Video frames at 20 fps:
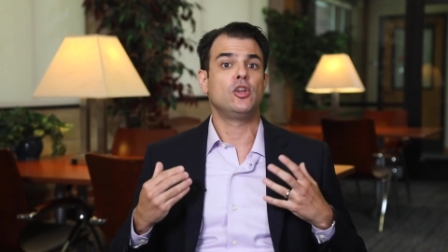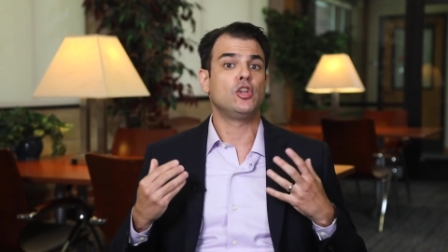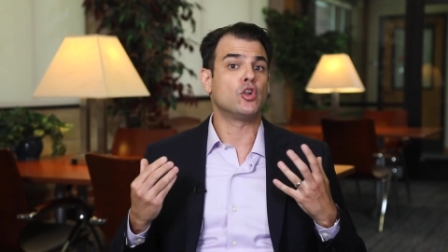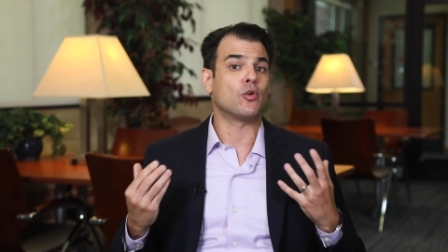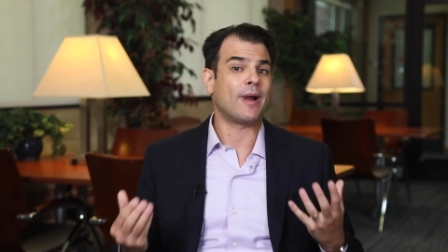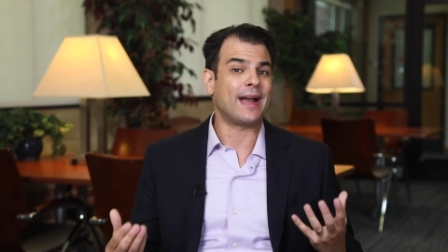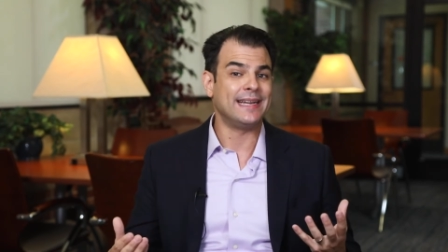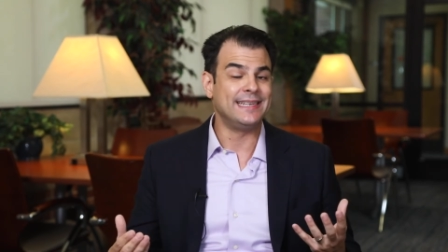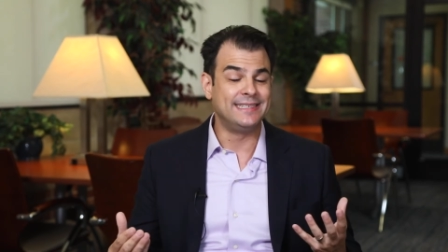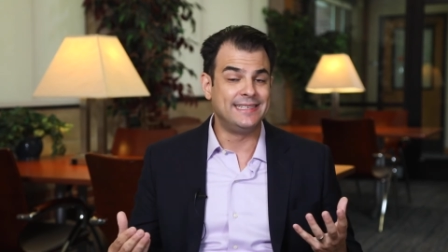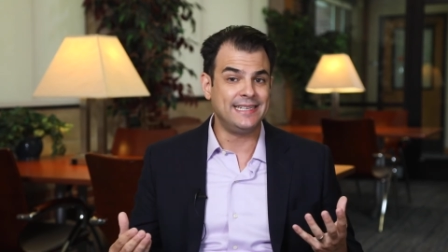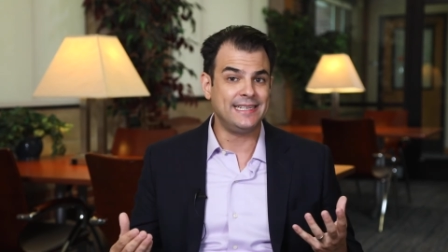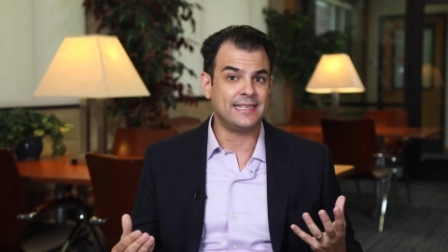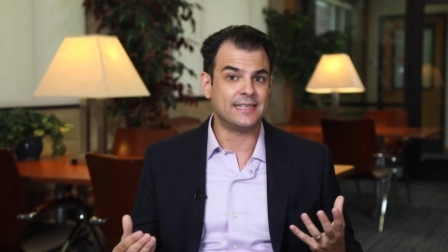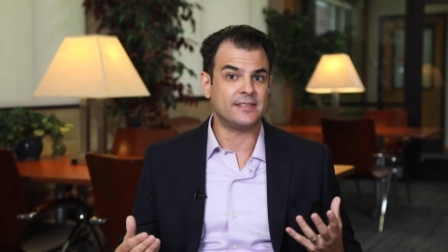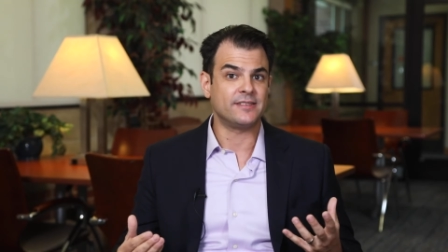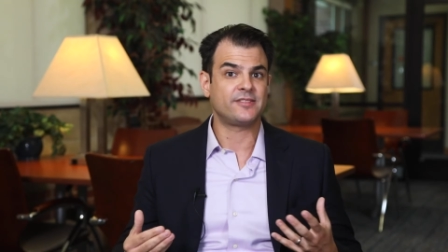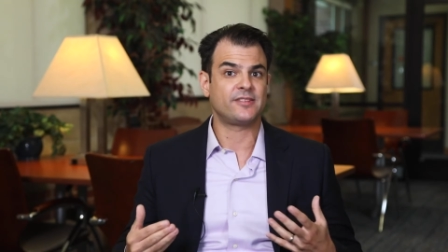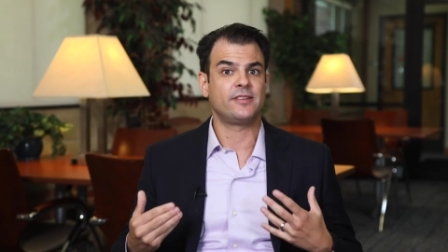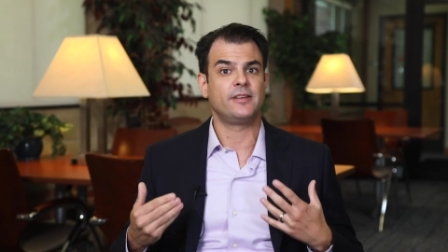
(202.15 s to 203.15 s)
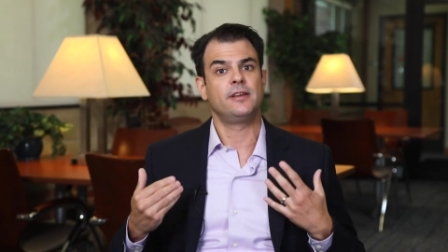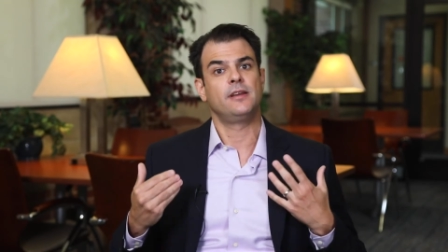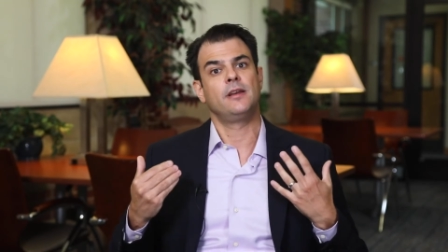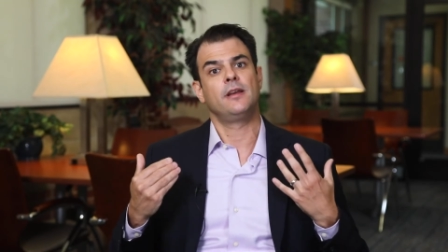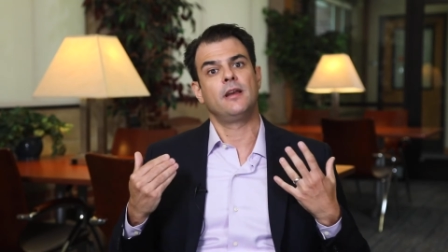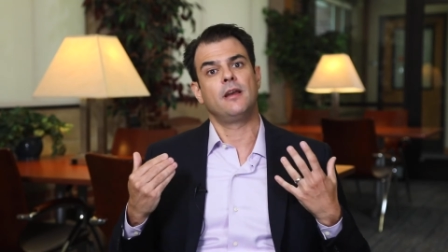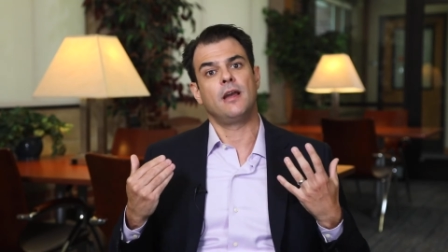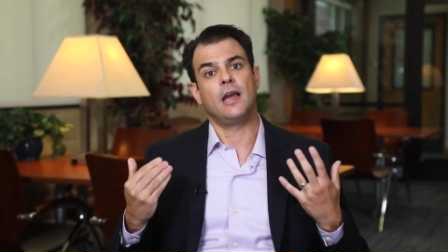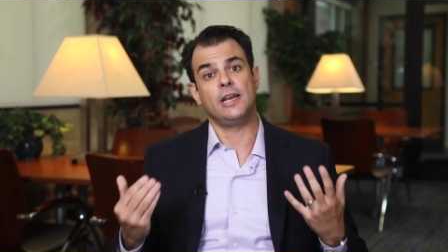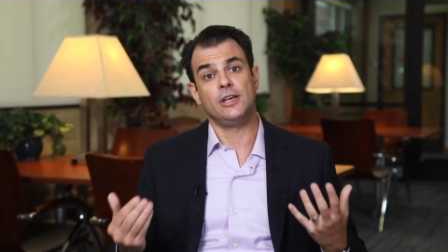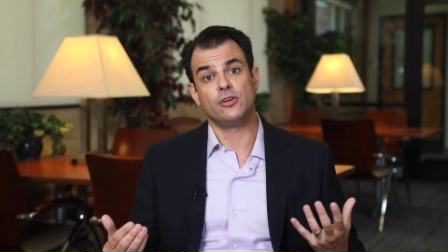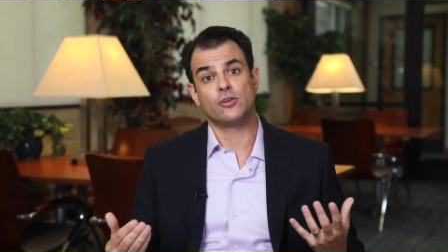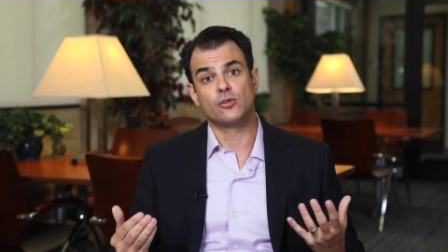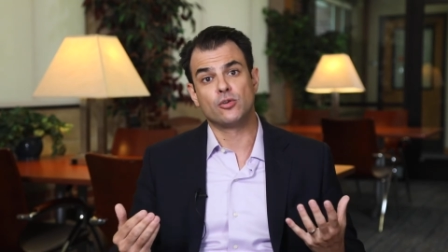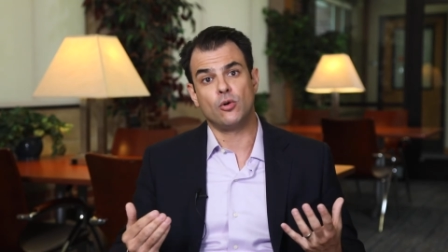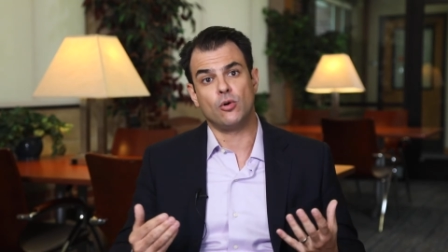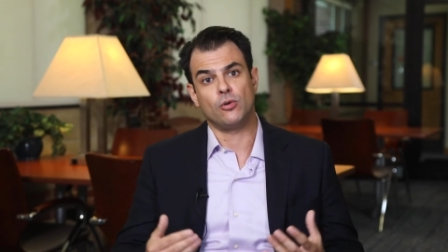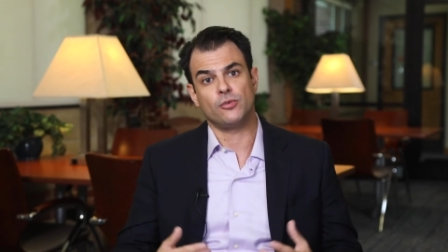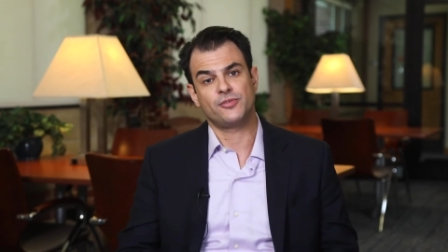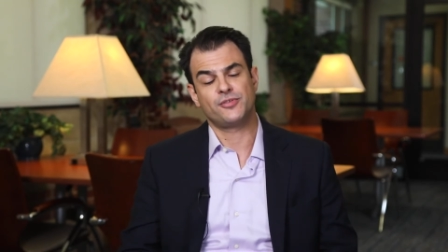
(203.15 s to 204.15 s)
your ideas and your
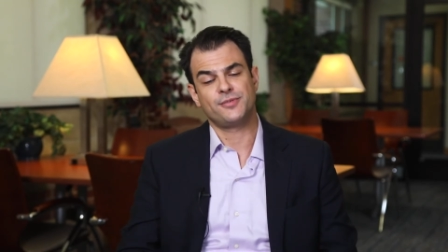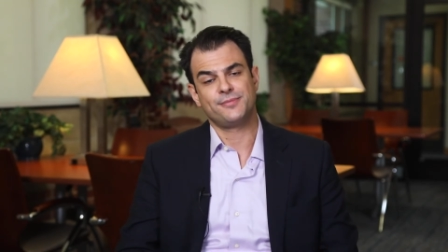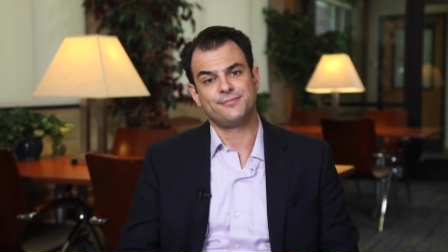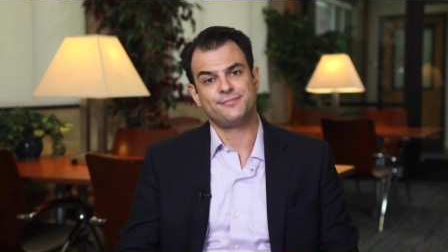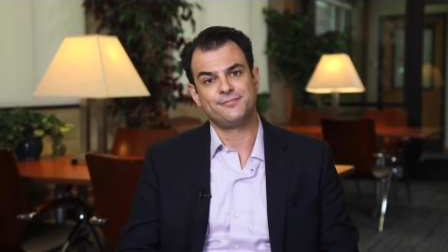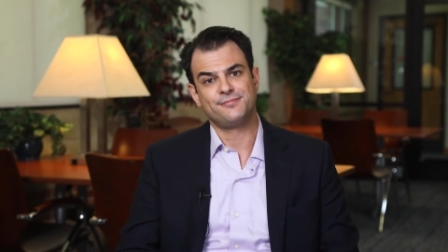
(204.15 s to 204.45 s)
goals.